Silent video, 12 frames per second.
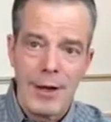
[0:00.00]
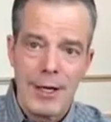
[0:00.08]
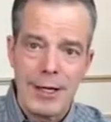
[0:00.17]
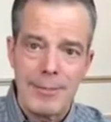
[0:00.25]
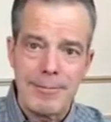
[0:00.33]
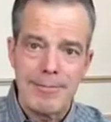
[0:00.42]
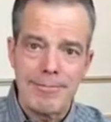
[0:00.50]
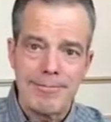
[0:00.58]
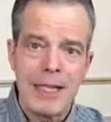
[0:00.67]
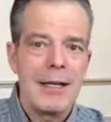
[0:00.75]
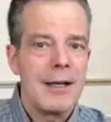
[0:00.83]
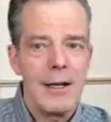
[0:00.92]
Um,
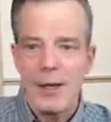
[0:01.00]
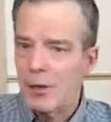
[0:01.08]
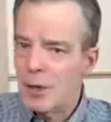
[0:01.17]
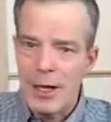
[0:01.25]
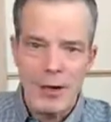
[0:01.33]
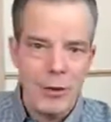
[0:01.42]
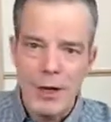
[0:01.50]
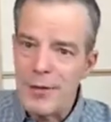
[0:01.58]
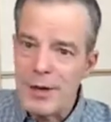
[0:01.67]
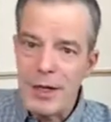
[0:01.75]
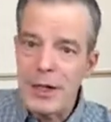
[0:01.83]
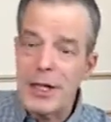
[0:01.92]
I don't
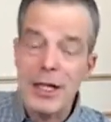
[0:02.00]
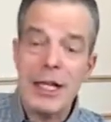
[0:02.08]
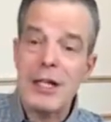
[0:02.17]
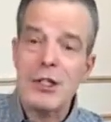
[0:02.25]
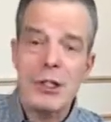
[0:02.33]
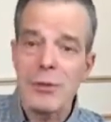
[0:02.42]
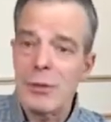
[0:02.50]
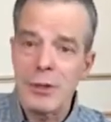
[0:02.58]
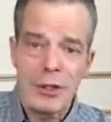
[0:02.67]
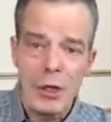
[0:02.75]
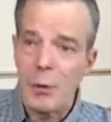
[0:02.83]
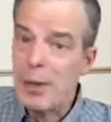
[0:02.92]
have anything against,
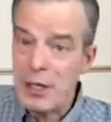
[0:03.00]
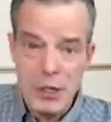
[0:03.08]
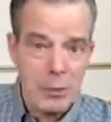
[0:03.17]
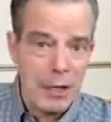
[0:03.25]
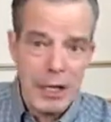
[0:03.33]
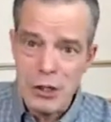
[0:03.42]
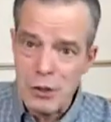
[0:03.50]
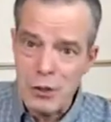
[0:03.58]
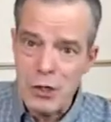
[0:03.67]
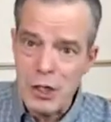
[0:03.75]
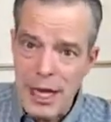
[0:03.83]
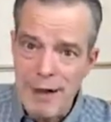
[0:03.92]
you know, pet supply
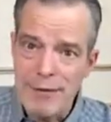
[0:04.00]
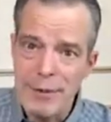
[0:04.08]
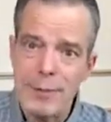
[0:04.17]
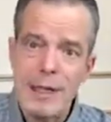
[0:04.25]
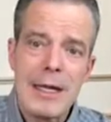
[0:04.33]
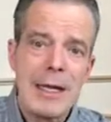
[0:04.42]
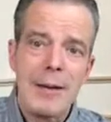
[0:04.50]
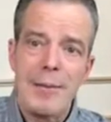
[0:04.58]
stores have them,